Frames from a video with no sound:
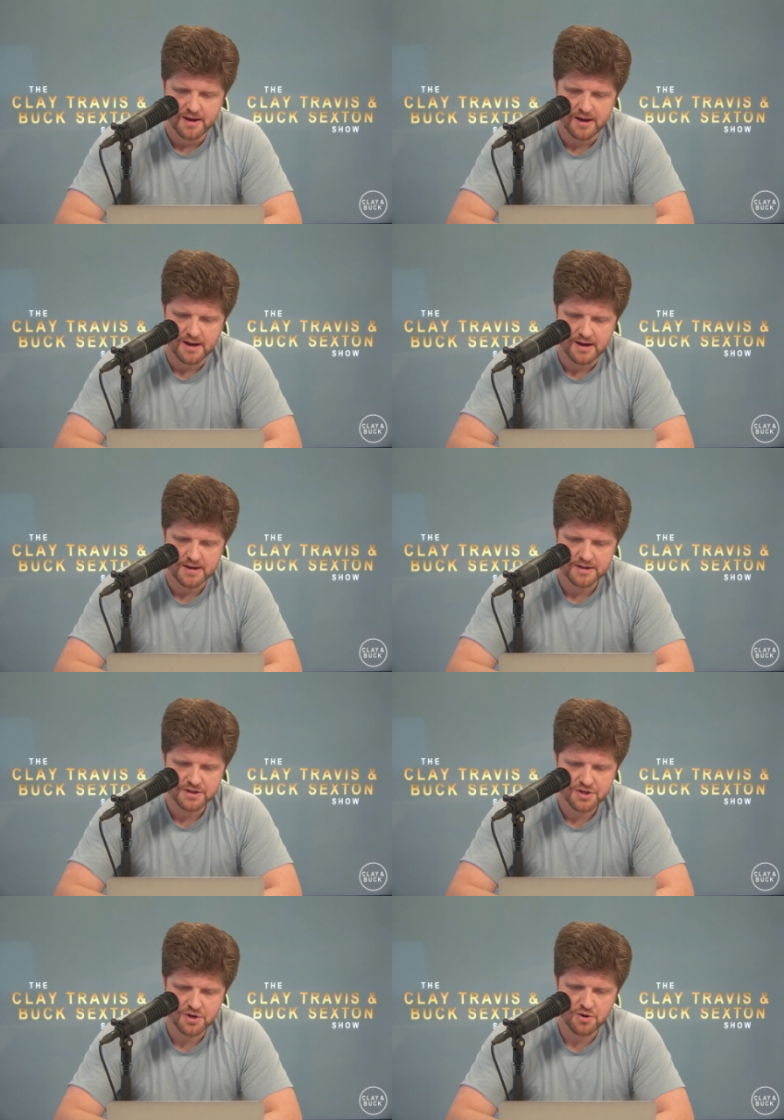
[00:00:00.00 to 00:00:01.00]
Uh,
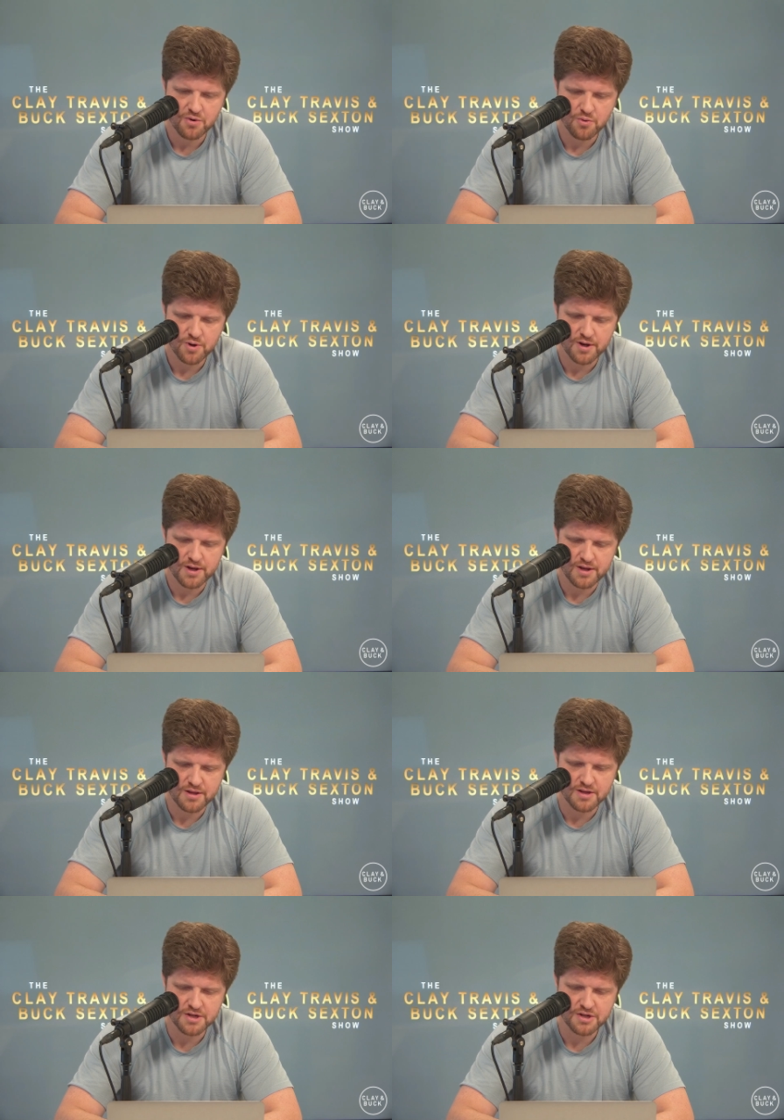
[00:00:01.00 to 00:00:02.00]
so
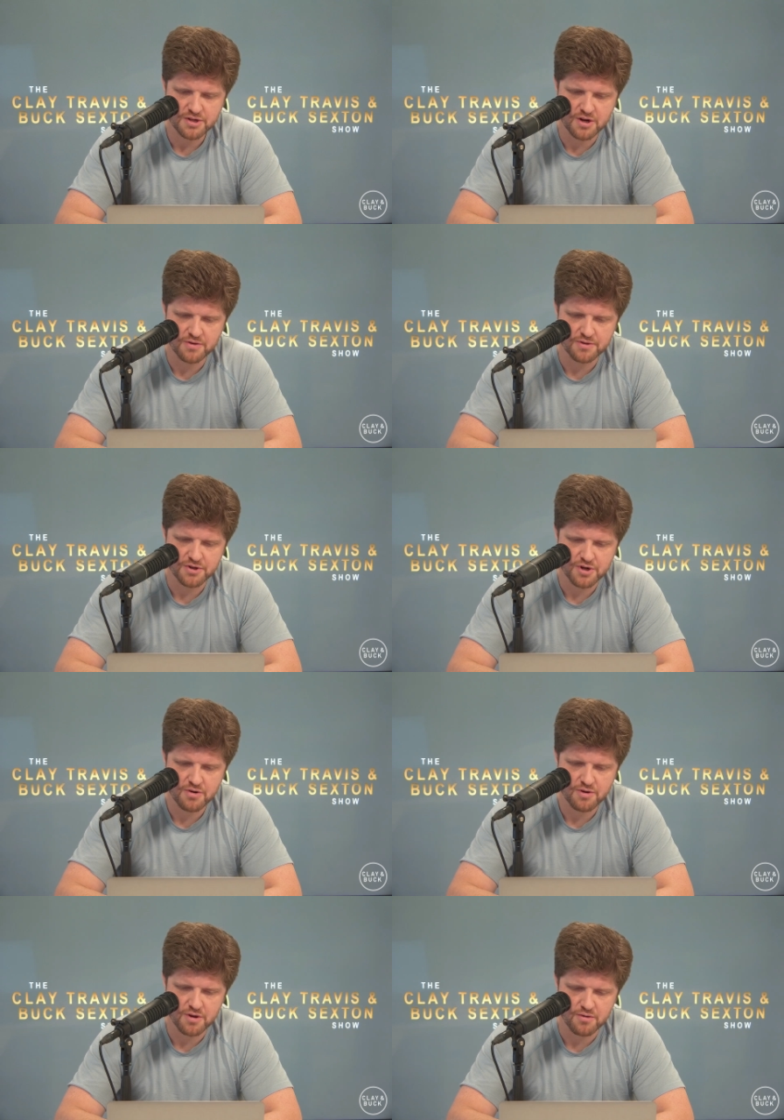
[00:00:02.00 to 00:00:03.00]
this just goes to show
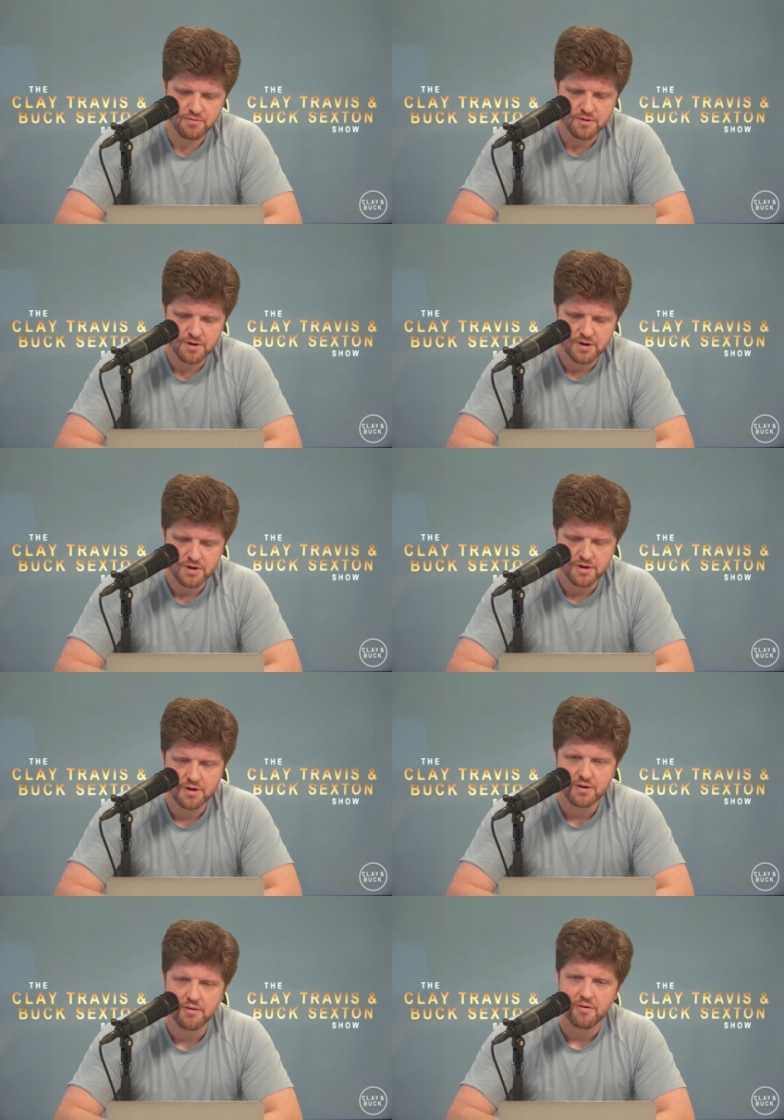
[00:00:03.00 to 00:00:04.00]
you
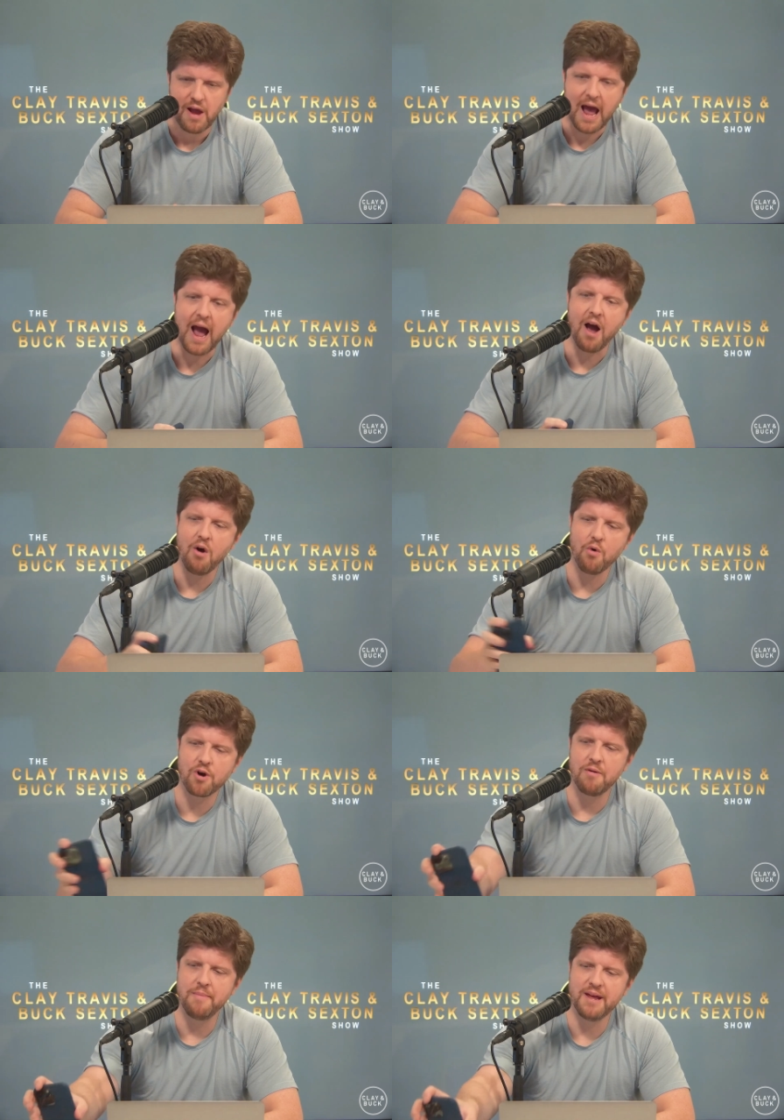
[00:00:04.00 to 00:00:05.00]
how
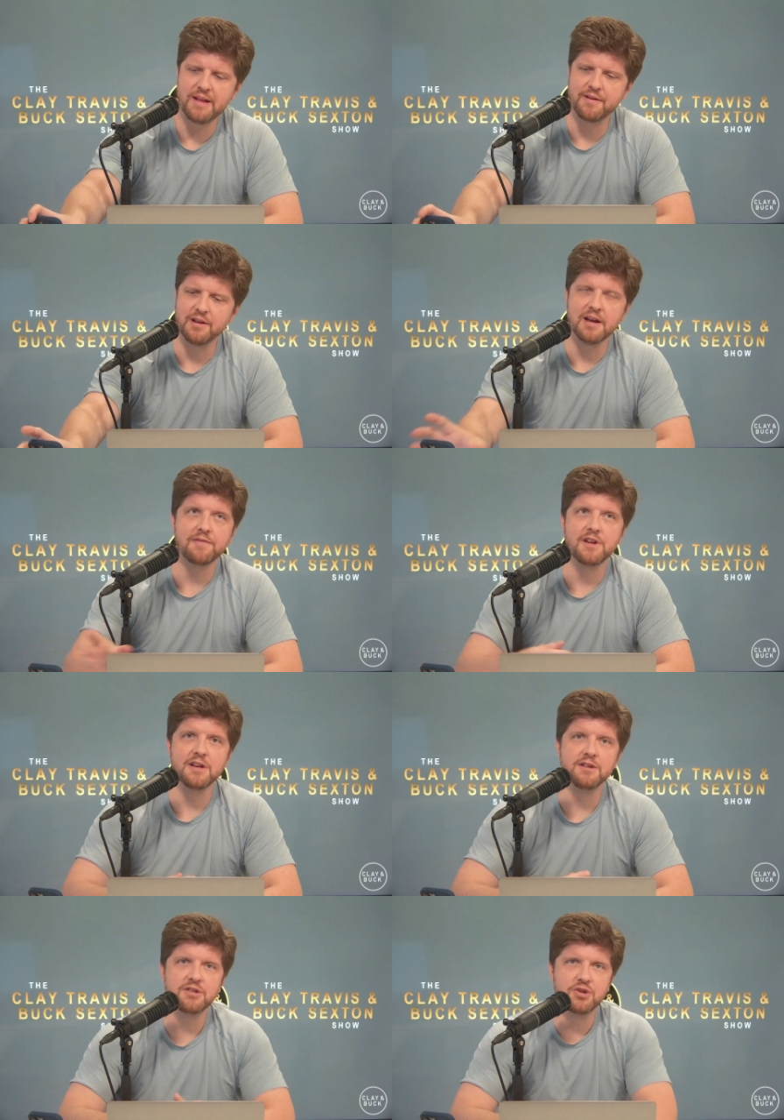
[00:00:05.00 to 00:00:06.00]
committed the left
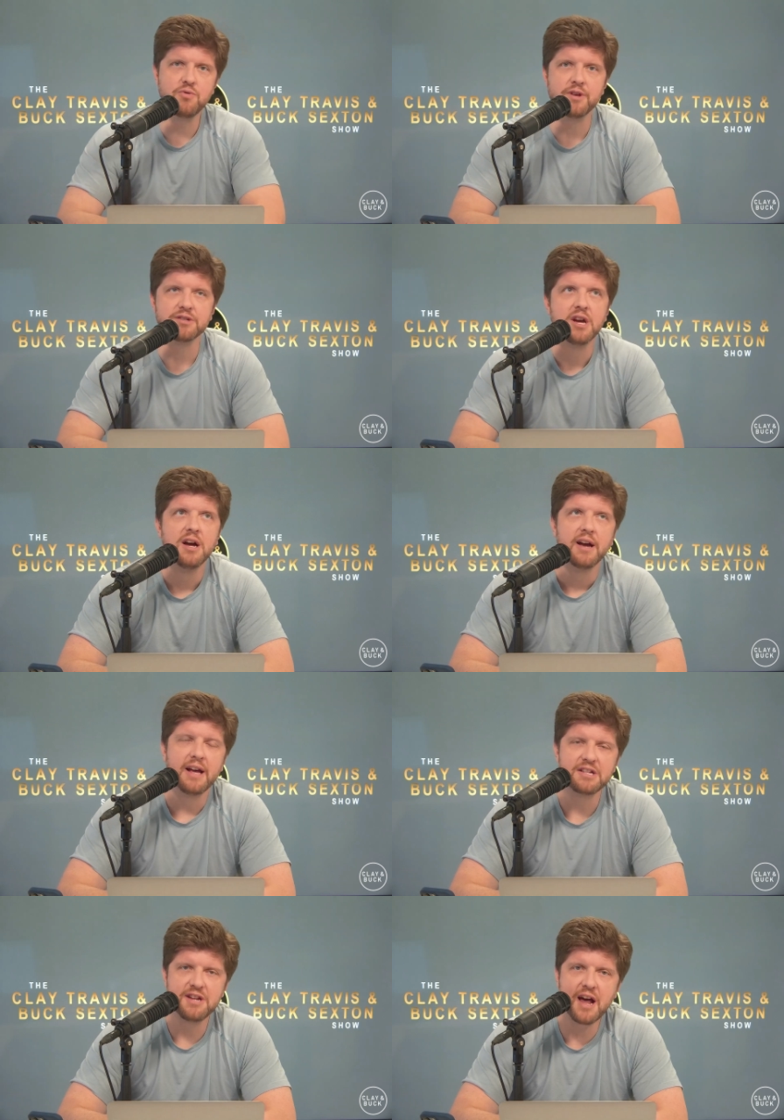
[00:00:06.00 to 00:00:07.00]
is to this.
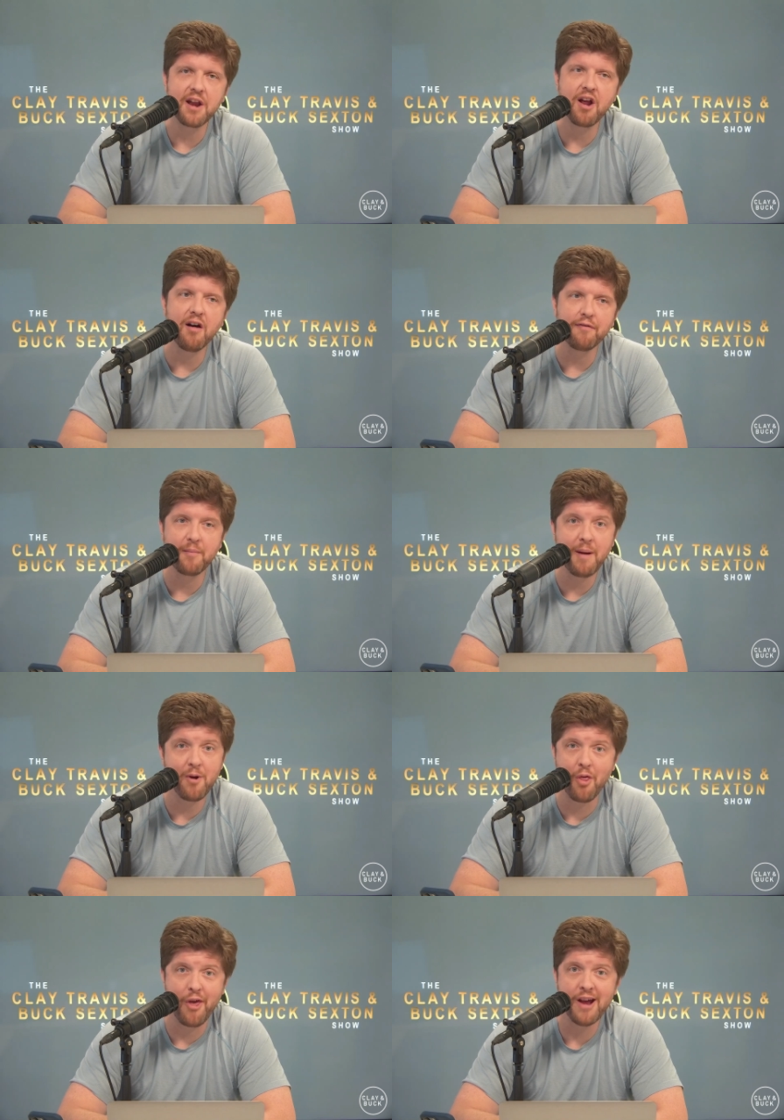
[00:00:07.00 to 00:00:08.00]
It's not enough.
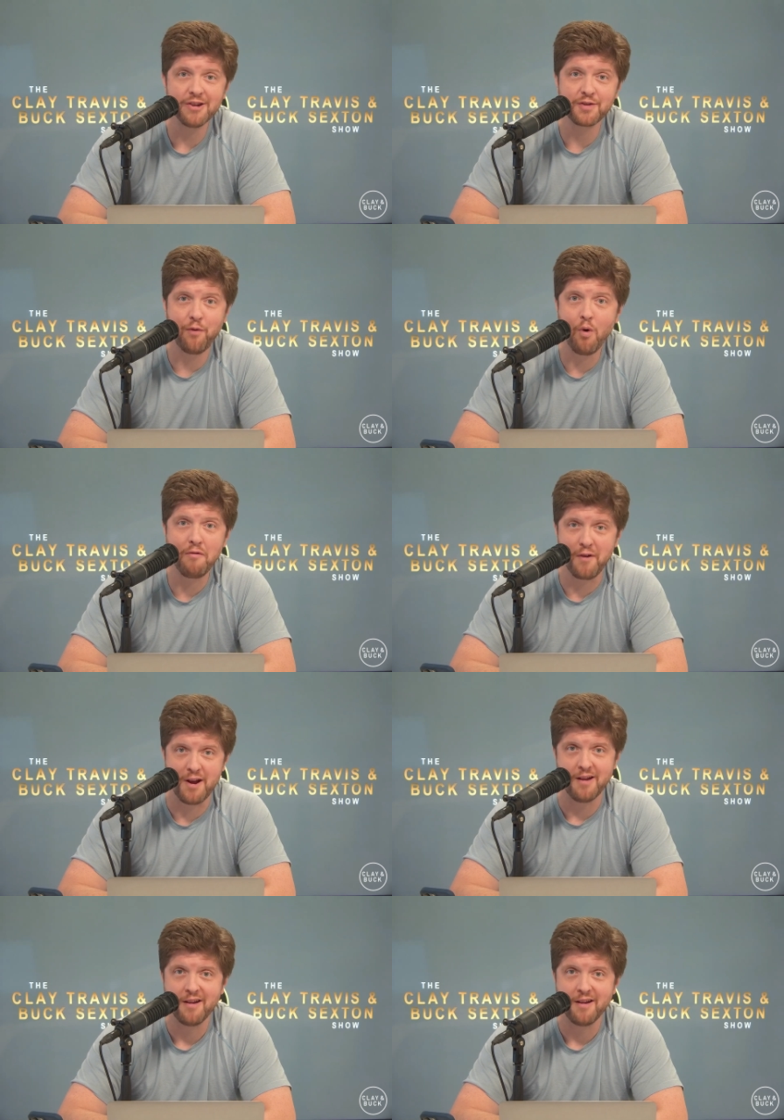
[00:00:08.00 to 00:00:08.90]
Remember, they just forfeited.